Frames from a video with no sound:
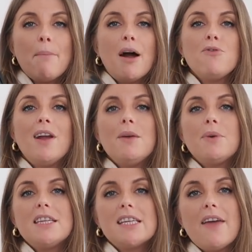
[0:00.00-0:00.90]
but I really
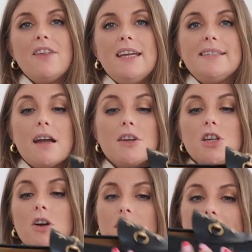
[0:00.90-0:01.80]
wanted to get these. I
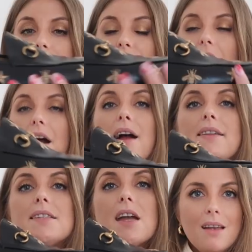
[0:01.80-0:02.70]
actually got these
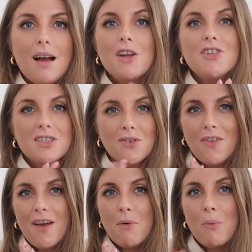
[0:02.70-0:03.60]
first. I just
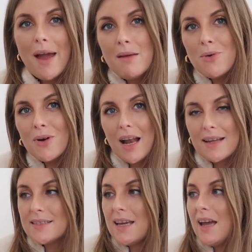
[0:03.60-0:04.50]
thought they were way more
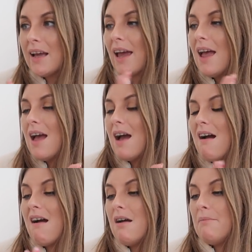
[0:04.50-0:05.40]
classic,
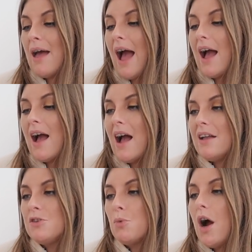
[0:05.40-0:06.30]
um,
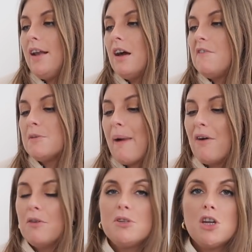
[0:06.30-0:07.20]
and what I loved
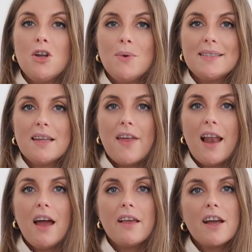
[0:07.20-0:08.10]
about them too is that
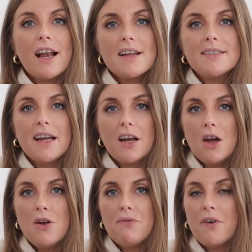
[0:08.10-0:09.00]
they're like the classic
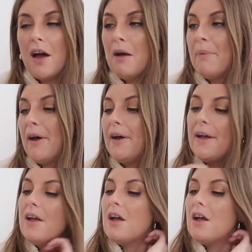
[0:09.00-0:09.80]
loafer, but